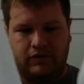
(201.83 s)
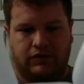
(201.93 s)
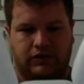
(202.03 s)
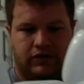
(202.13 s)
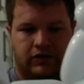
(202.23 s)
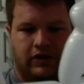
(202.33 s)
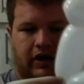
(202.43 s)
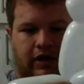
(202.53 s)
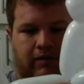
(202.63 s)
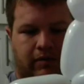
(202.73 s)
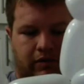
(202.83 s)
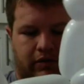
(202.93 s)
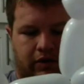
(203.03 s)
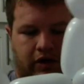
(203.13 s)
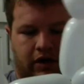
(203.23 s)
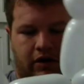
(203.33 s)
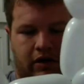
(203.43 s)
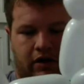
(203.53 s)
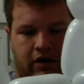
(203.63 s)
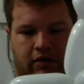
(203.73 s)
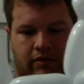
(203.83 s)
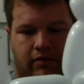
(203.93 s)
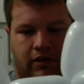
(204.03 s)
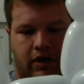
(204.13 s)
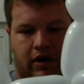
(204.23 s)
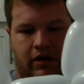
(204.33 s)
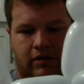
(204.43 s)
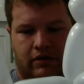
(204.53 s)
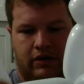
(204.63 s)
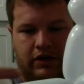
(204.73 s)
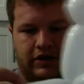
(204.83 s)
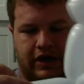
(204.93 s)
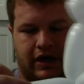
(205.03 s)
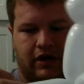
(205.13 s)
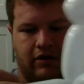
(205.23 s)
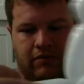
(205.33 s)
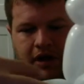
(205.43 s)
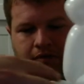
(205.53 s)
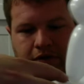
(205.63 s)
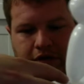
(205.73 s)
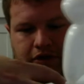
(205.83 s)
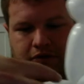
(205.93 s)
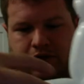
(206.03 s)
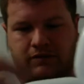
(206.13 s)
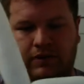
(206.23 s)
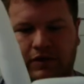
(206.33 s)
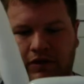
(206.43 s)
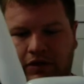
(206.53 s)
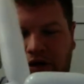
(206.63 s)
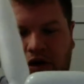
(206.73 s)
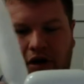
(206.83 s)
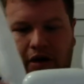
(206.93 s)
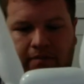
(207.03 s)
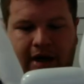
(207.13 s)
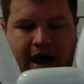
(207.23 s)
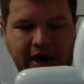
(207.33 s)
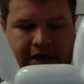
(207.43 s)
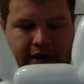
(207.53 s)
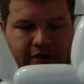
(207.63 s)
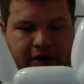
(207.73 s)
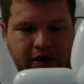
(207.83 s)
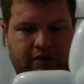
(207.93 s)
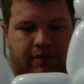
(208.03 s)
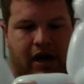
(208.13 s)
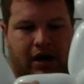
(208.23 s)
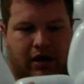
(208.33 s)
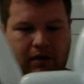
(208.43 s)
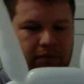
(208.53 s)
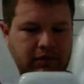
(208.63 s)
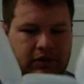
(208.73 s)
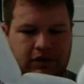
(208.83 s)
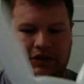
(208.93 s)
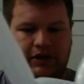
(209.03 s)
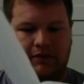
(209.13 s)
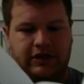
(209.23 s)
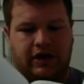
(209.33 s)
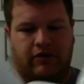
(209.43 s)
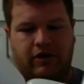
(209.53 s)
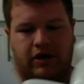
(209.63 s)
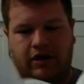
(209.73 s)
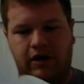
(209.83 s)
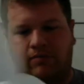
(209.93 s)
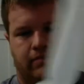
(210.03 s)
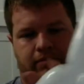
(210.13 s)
So you came here, there, and met up with this one. You're going to come back down and back up the same exact way you came.